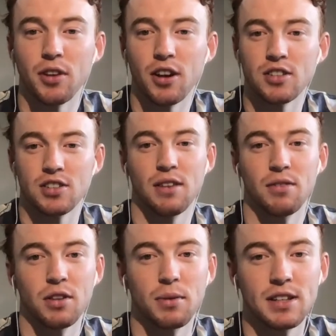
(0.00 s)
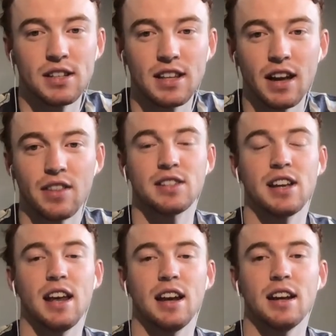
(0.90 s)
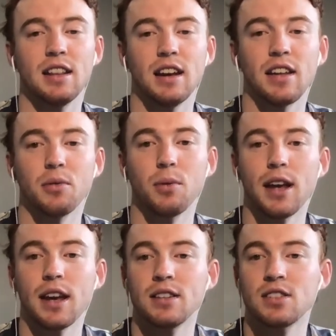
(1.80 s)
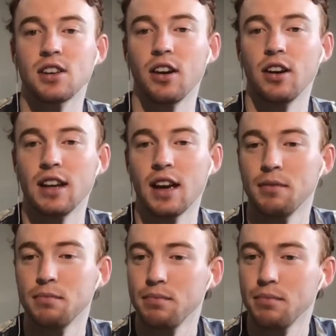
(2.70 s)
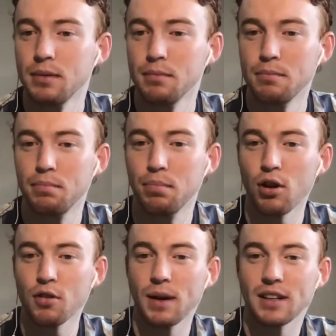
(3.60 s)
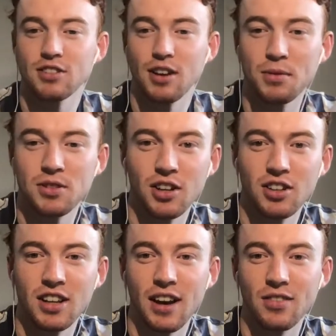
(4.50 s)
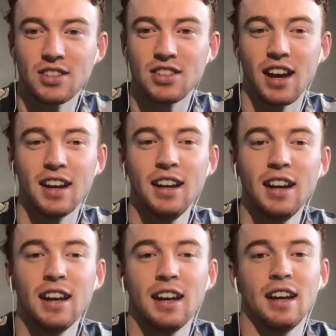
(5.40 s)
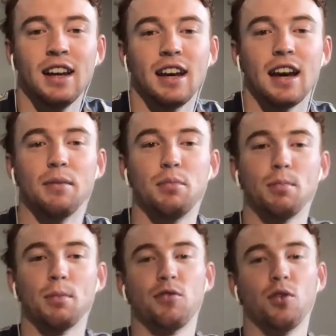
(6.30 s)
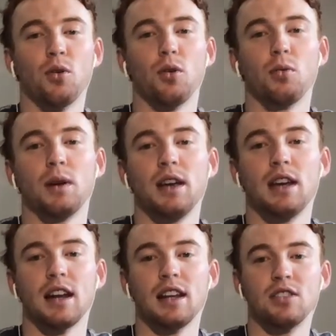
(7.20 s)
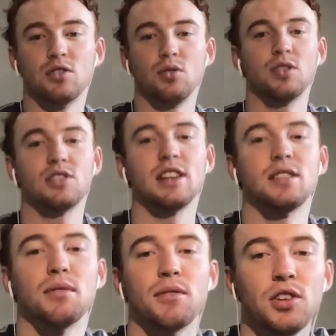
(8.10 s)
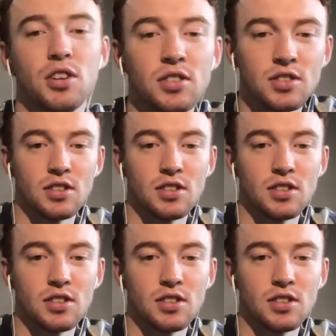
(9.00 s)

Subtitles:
those given that we did the other 10 the other week. So yeah, blockbuster episode, you'd have to say. But before we get into the season reviews,